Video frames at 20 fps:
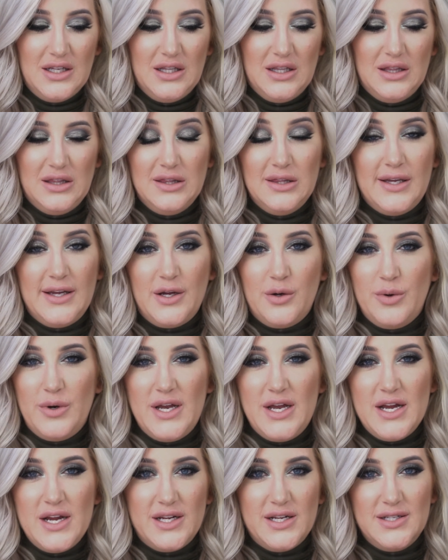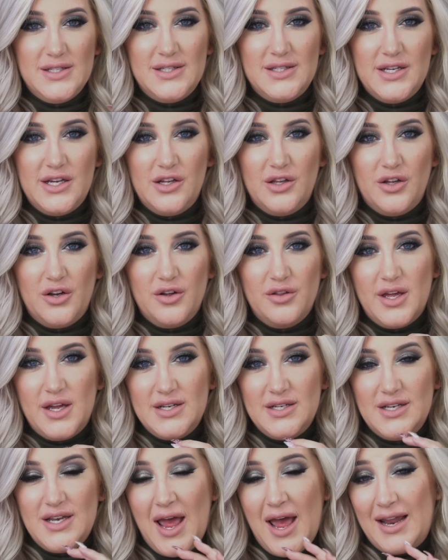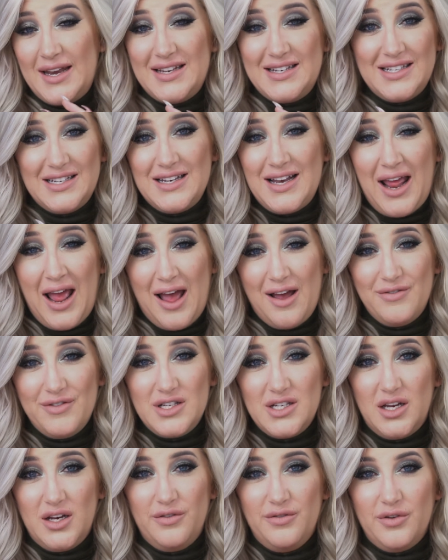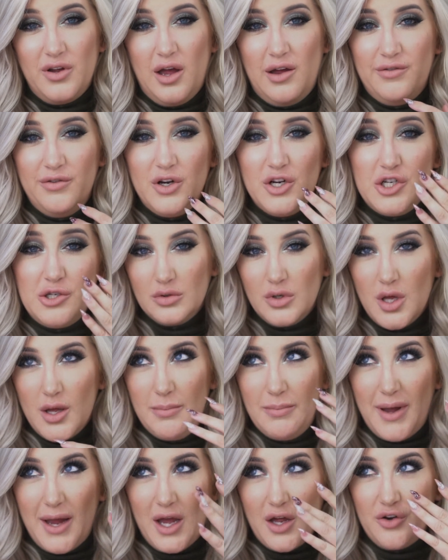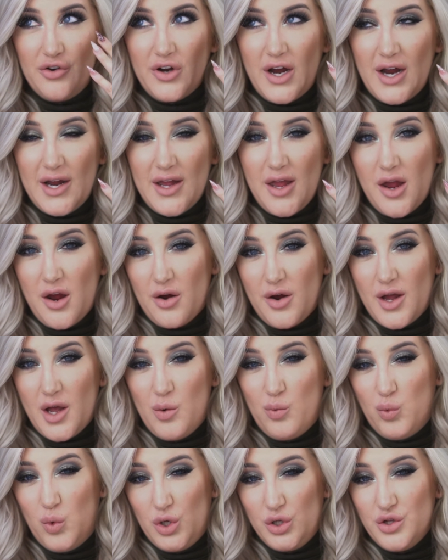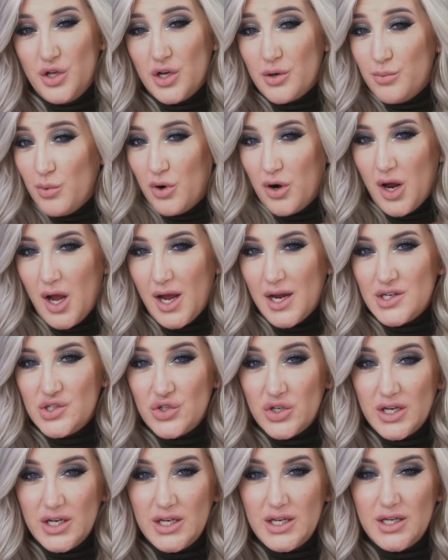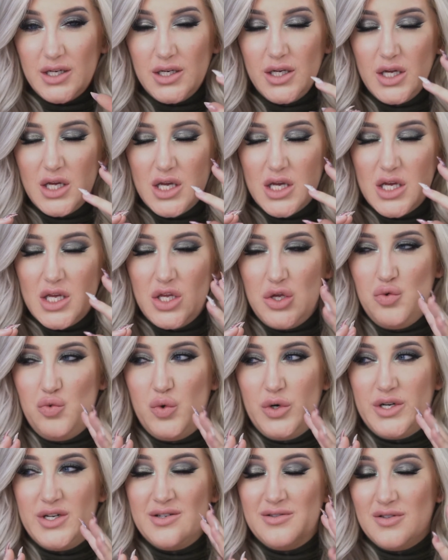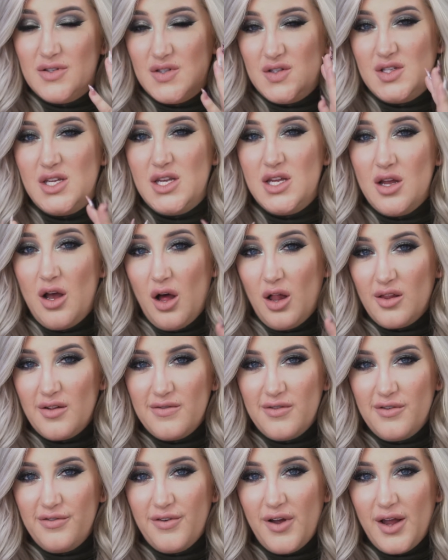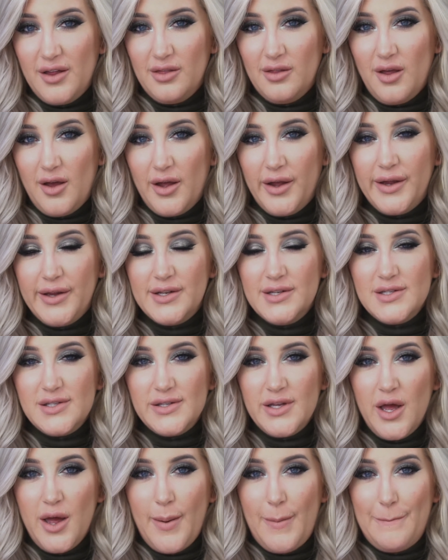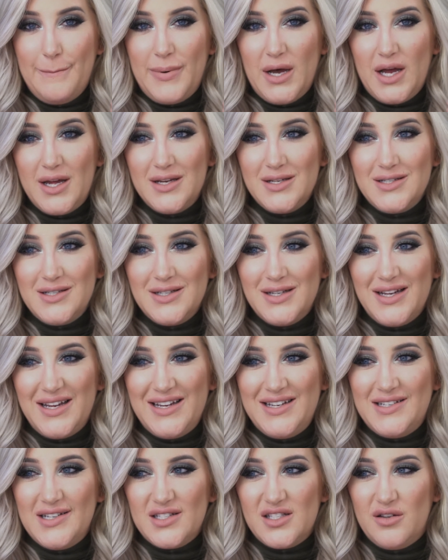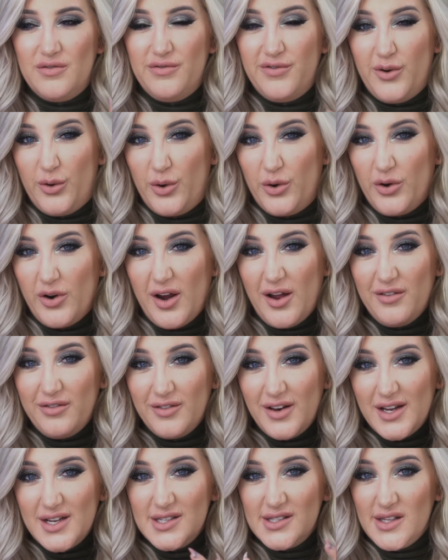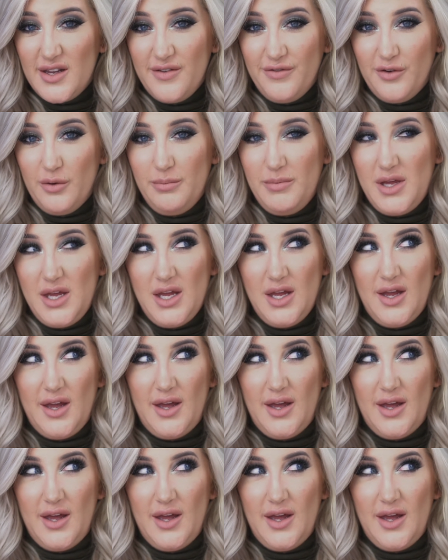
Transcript: liquidy concealer that had didn't have a ton of coverage, my under eye area would look more hydrated. You wouldn't see all of the fine lines, but it doesn't photograph nicely for me